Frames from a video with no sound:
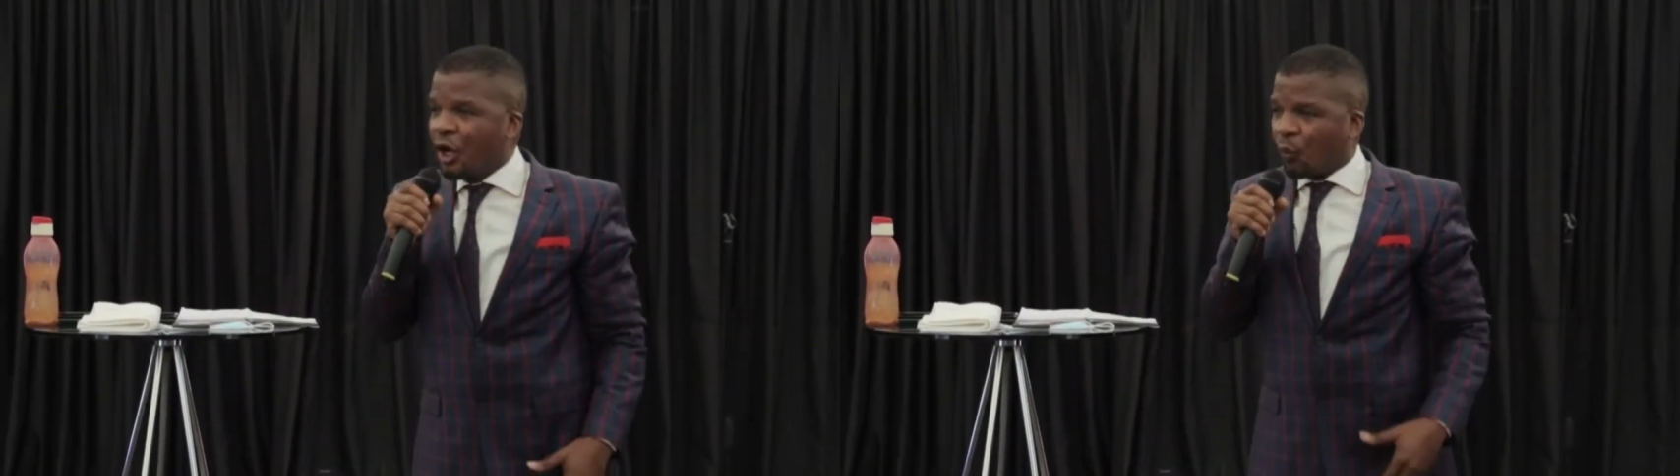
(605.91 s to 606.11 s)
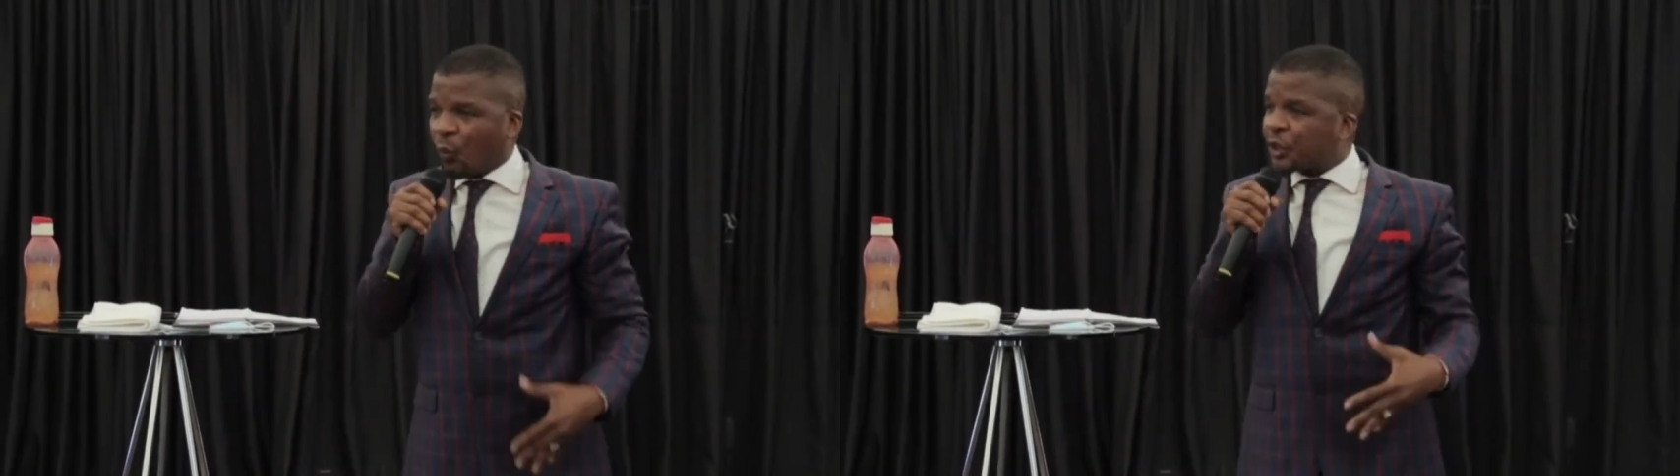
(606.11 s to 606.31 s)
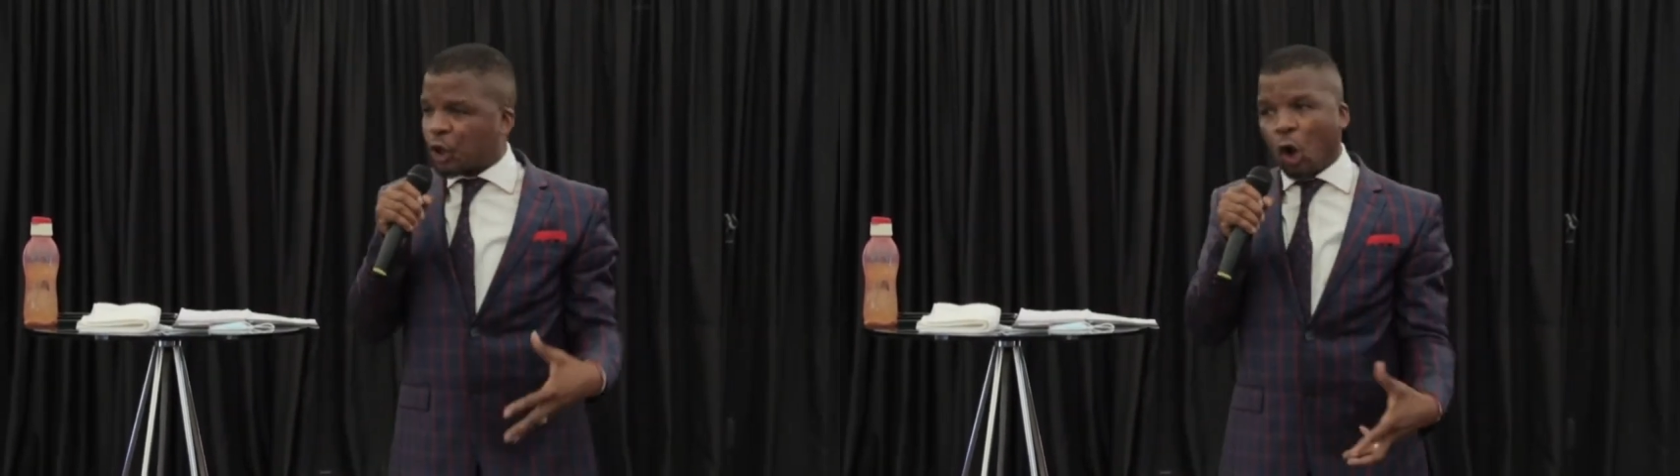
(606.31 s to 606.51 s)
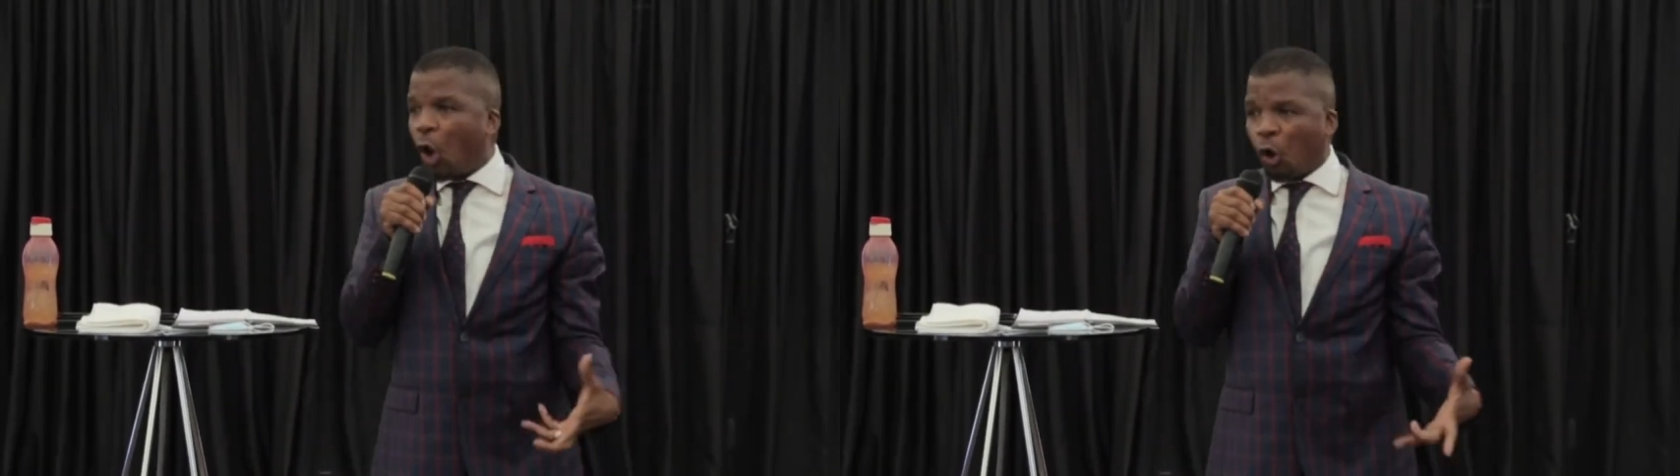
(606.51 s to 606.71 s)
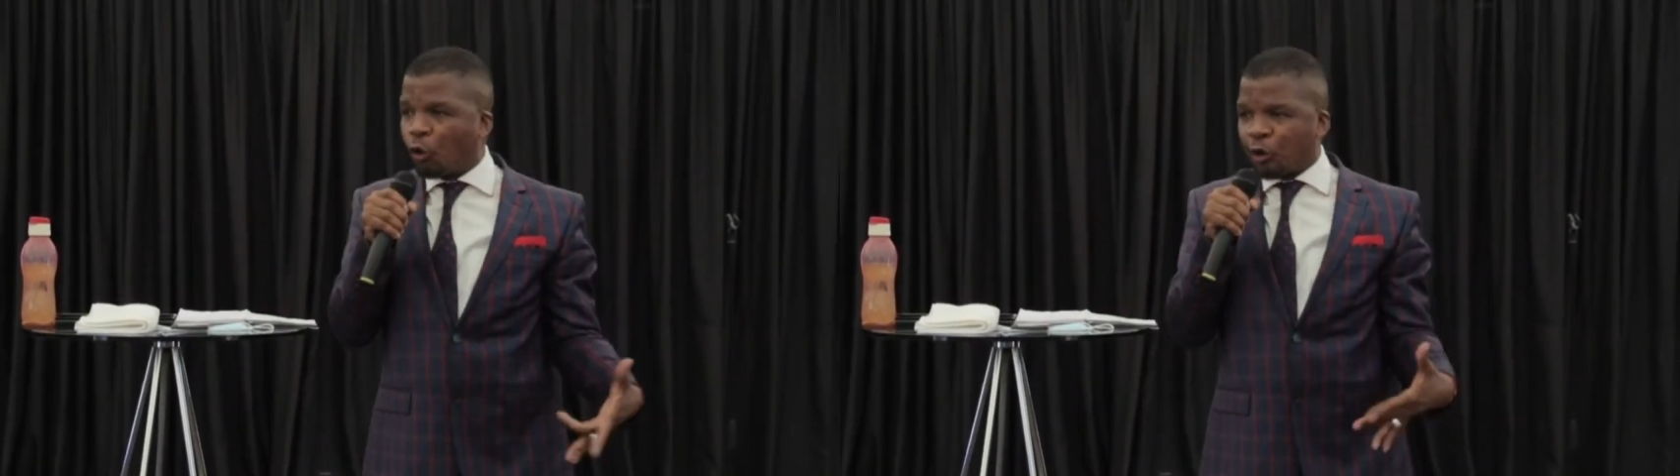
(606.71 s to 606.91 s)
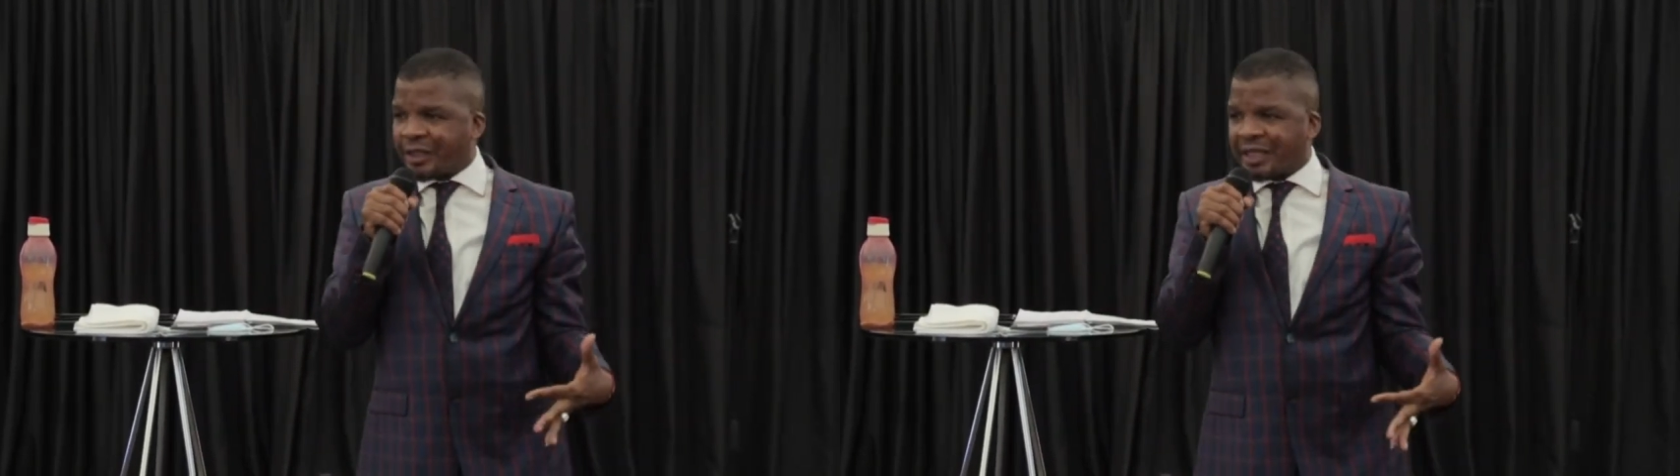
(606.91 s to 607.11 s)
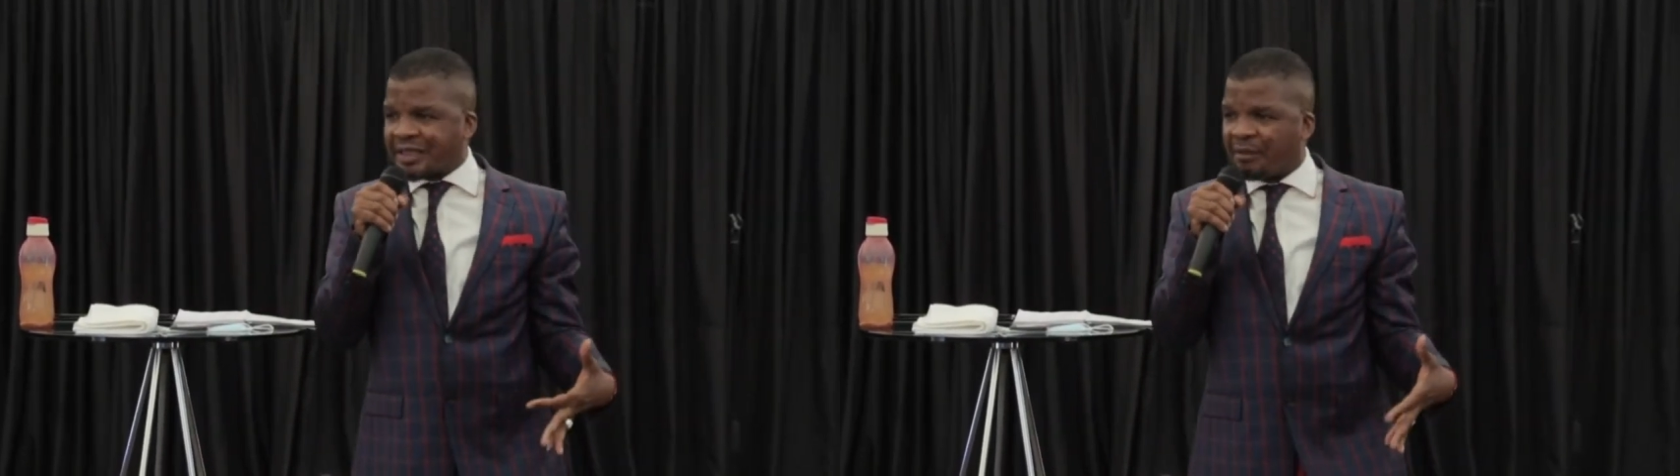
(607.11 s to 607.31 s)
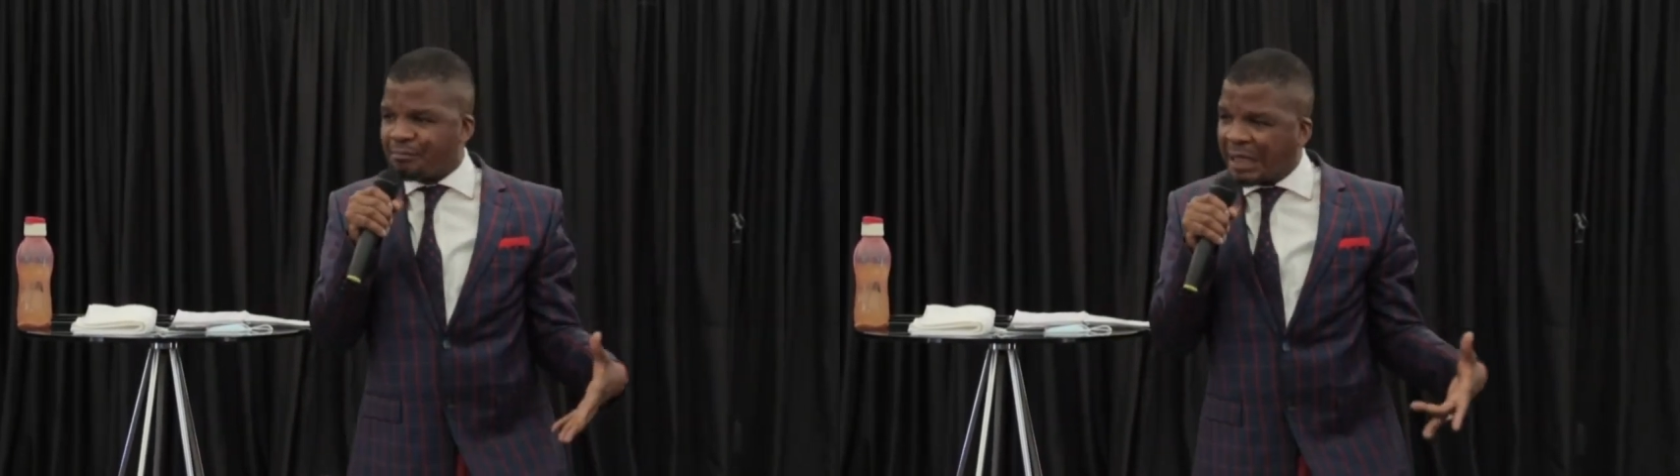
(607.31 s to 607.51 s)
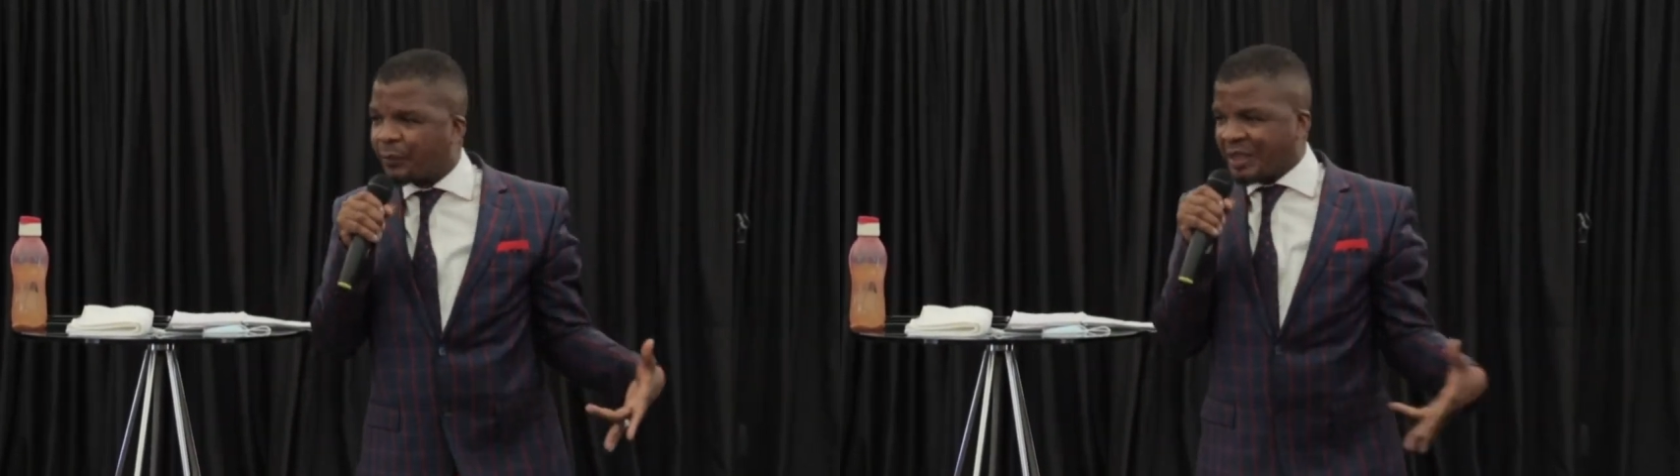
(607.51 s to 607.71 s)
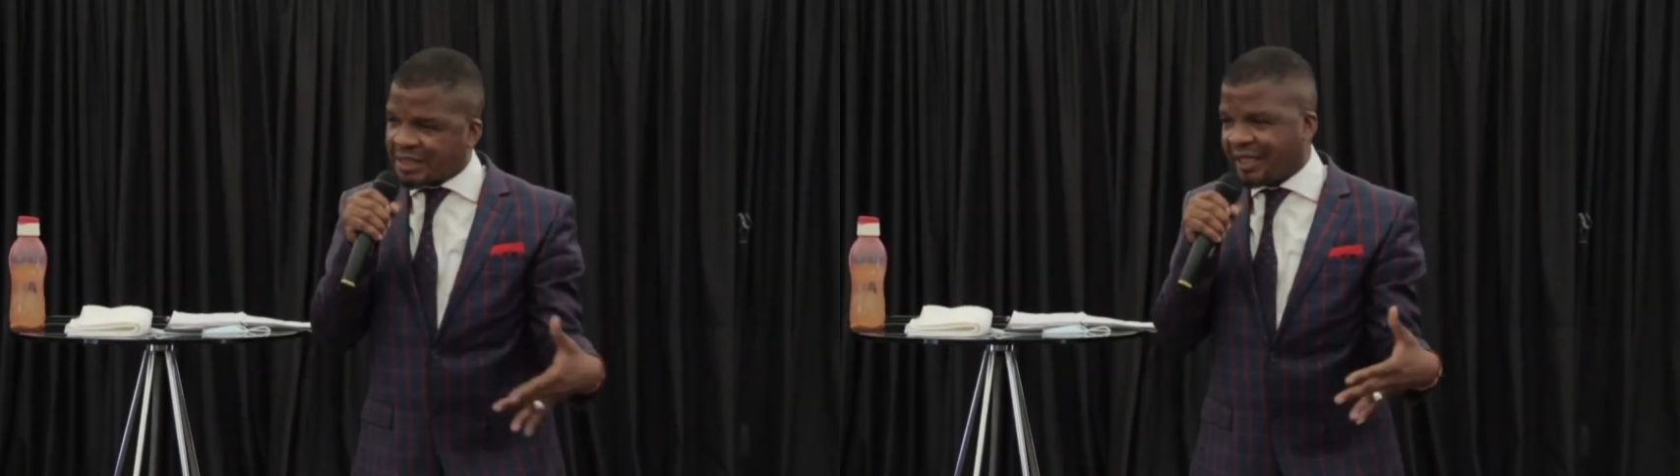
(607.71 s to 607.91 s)
with all the
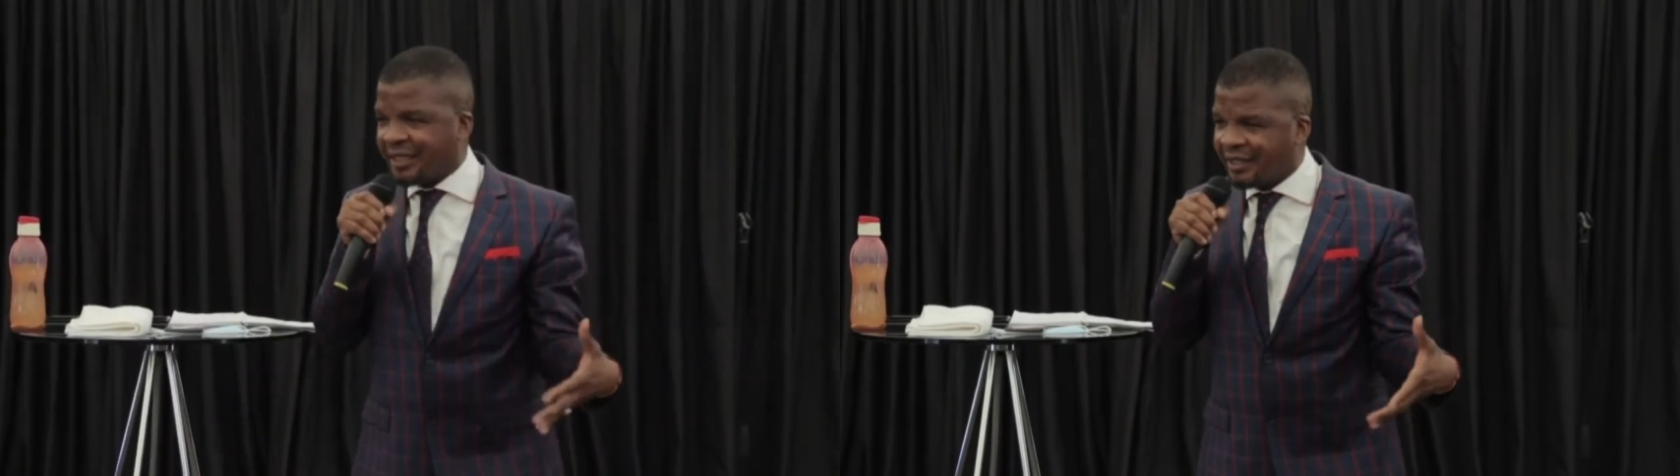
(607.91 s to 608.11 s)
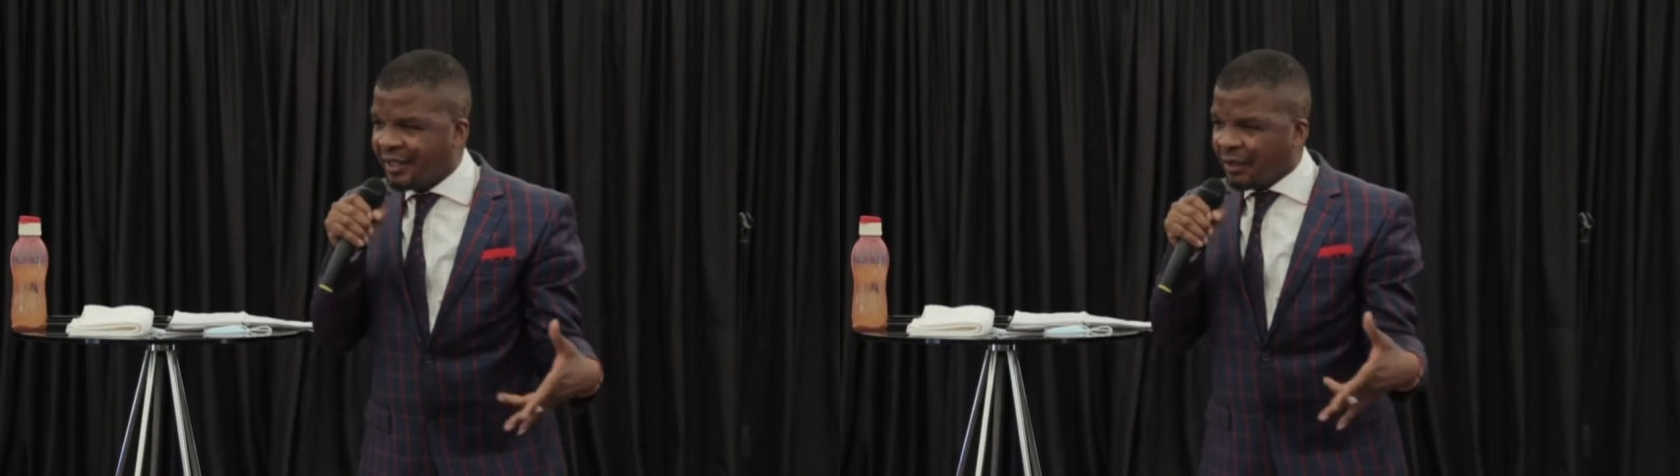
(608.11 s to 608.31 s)
temerity,